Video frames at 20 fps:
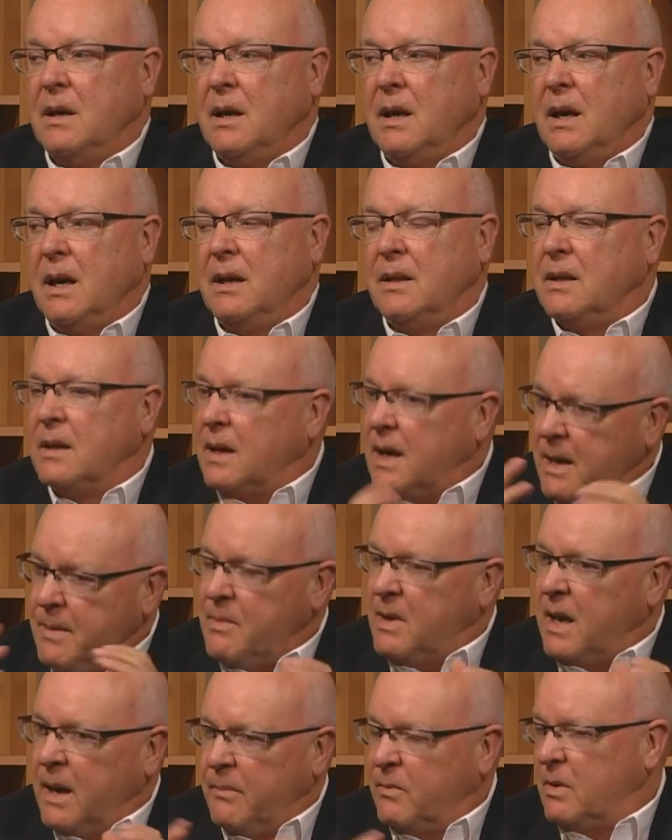and the name
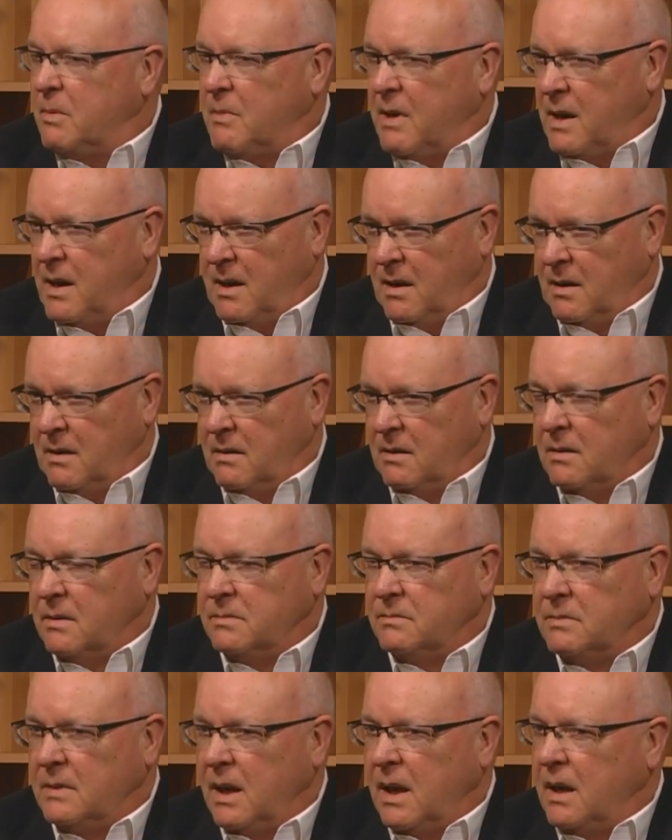came to my head,
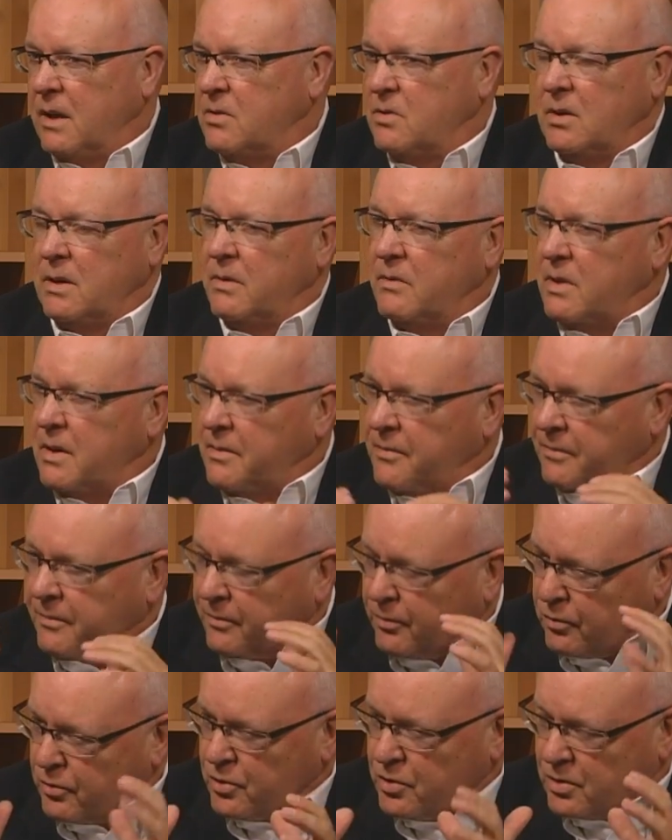and sort of the
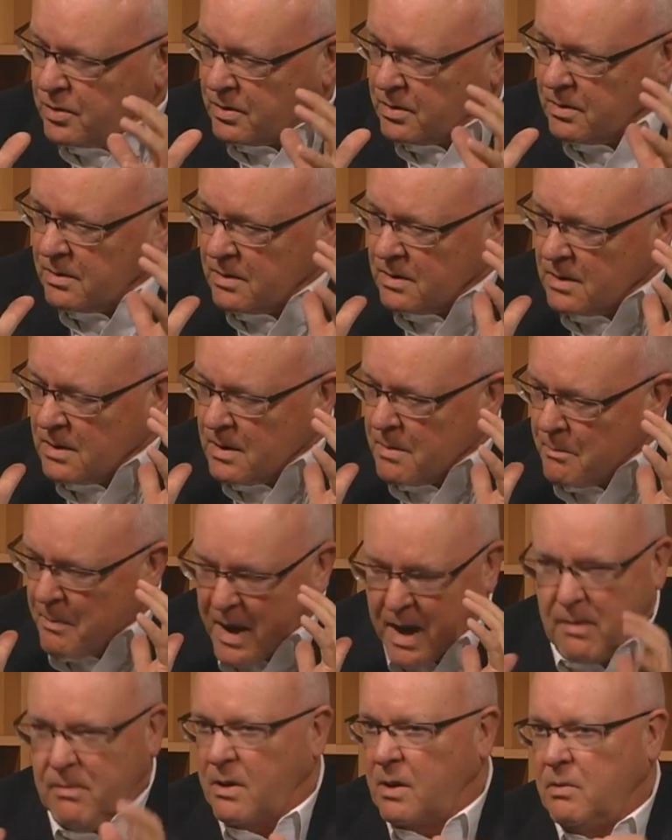first
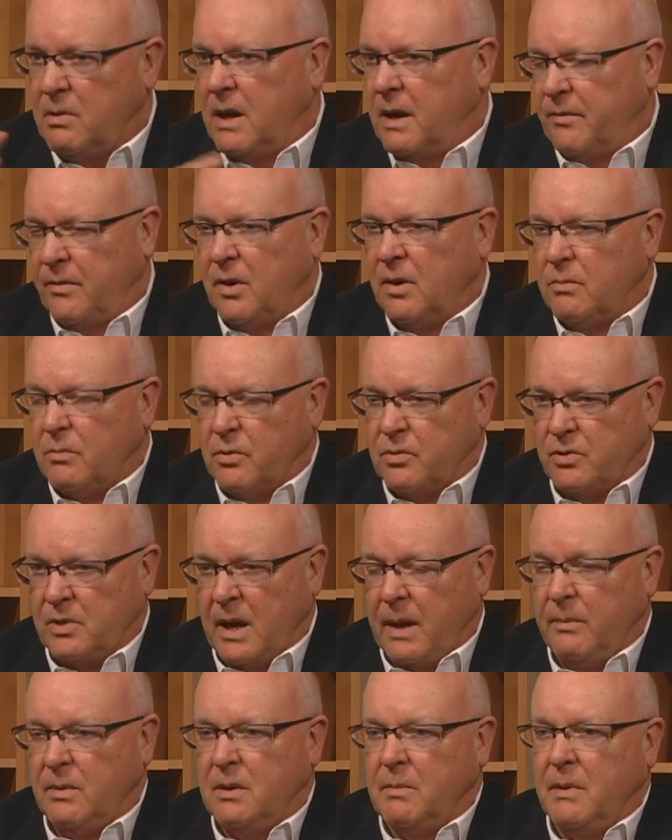paragraph almost
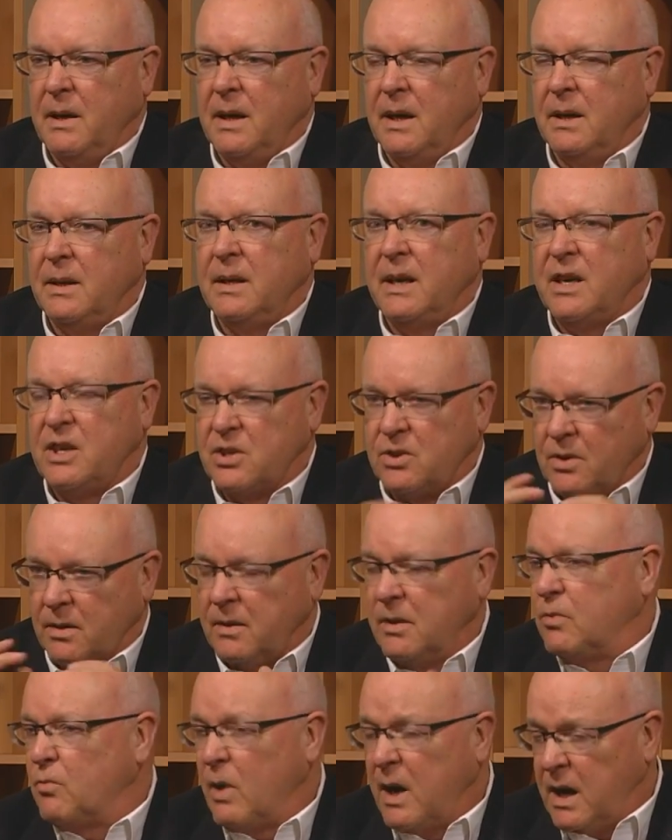came to my head, and I
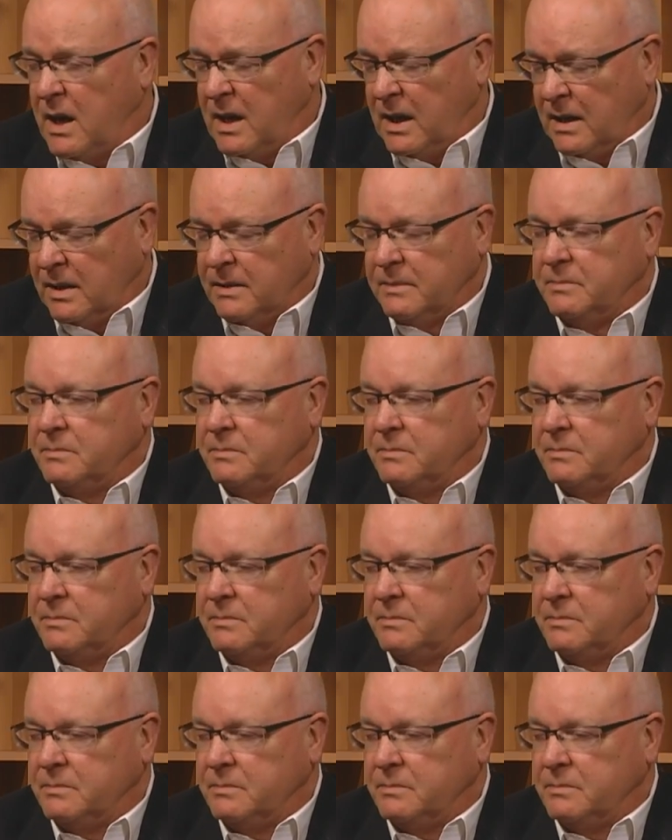started writing.